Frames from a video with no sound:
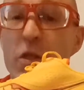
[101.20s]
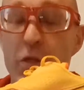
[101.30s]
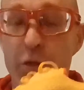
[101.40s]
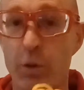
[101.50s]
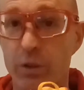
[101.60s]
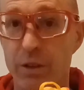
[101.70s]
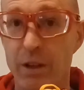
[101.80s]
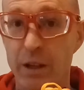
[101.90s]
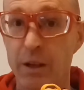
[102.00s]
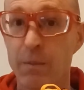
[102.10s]

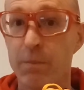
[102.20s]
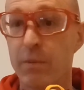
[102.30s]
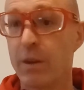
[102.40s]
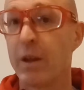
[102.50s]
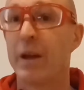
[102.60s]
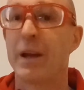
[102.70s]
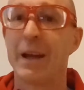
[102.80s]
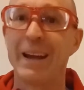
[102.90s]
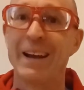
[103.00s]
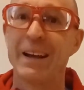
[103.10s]
13,
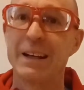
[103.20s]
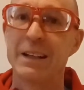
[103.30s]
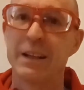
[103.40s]
and